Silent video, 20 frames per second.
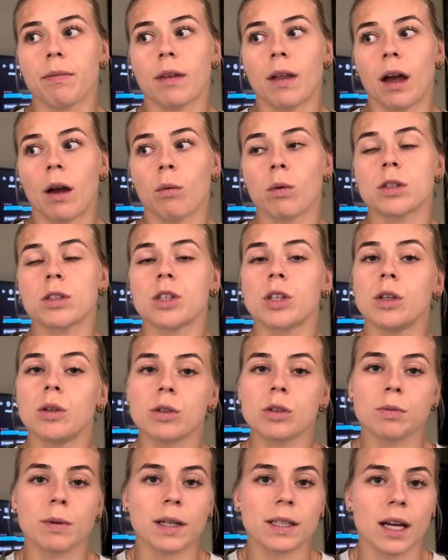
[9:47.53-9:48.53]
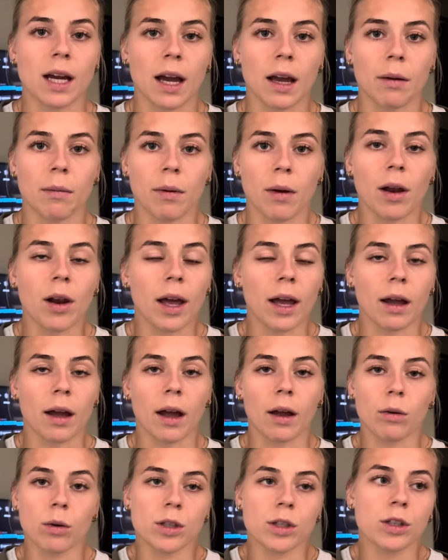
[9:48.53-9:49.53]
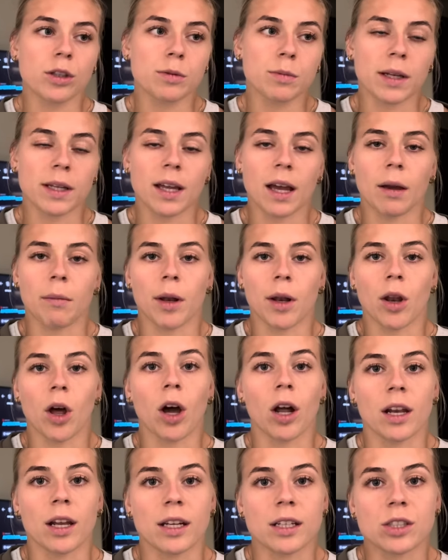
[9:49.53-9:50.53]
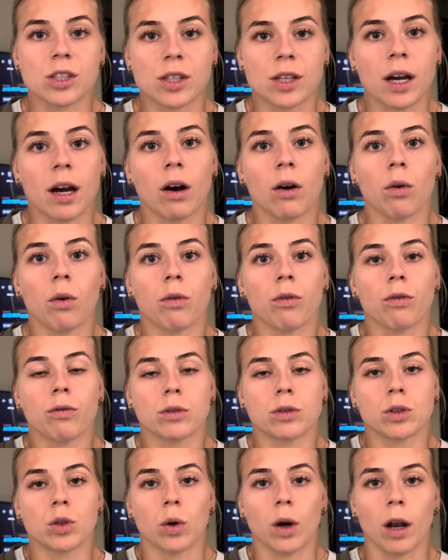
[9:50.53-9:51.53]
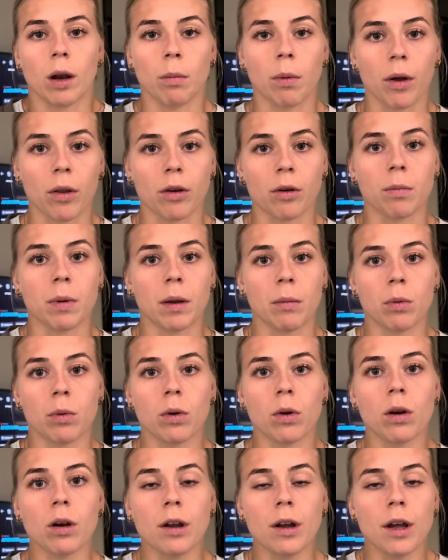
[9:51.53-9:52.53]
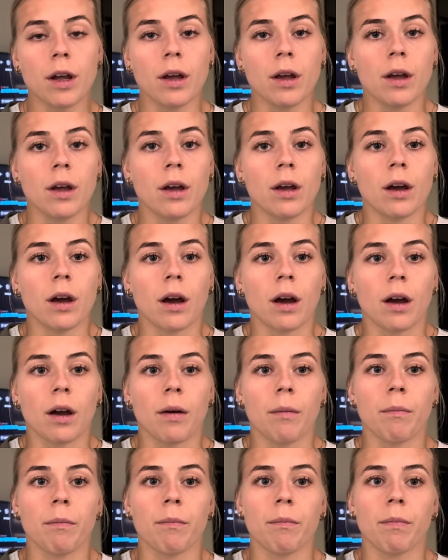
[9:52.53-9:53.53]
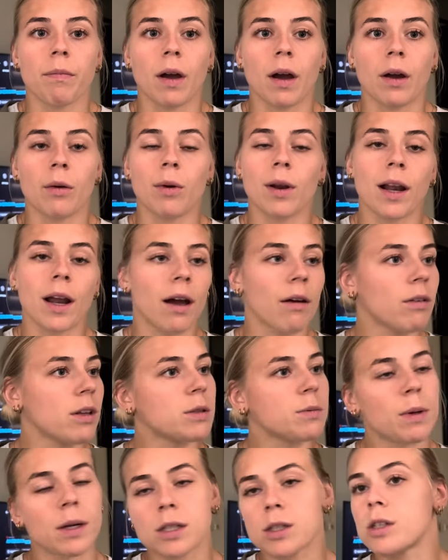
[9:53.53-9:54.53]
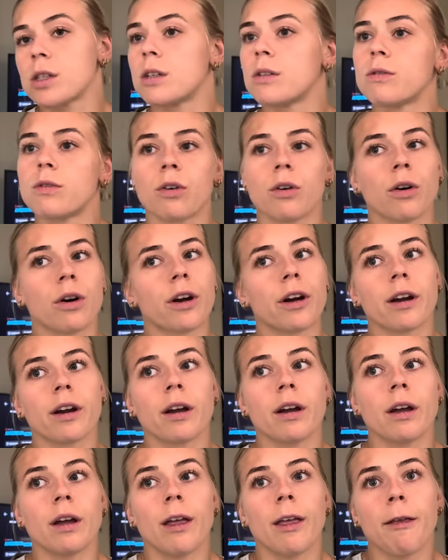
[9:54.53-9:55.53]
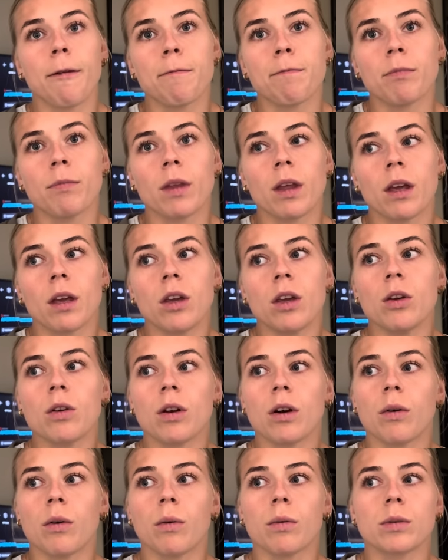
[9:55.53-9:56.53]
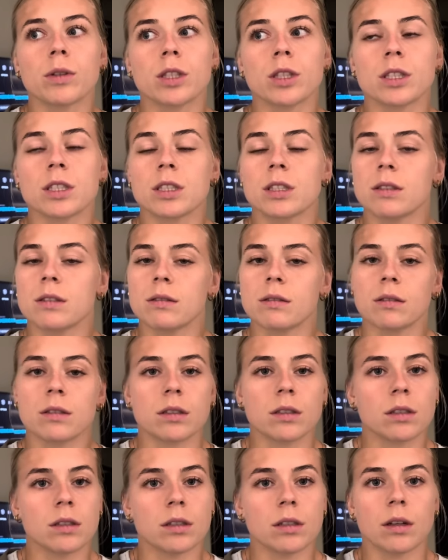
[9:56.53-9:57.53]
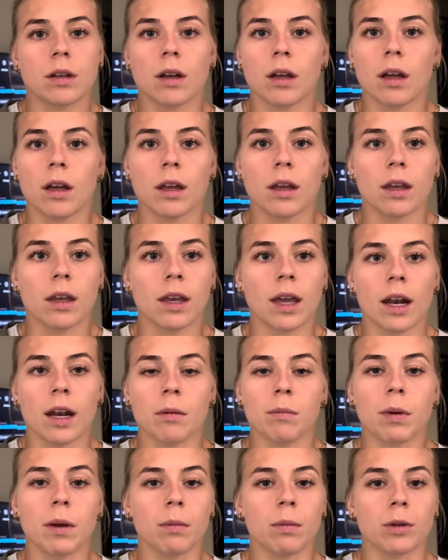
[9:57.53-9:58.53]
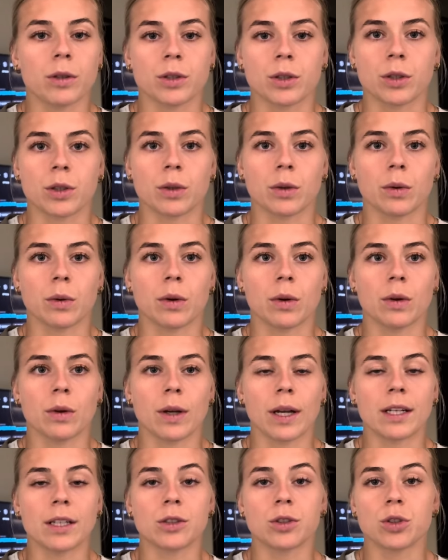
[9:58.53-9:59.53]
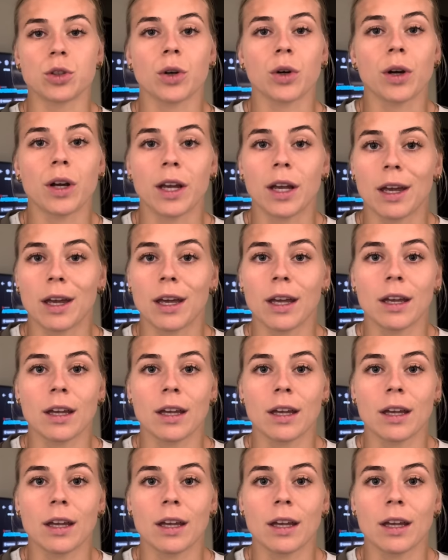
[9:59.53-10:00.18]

want to use my time, and knowledge now to help other people. I really have this passion for, you know, just getting people to enjoy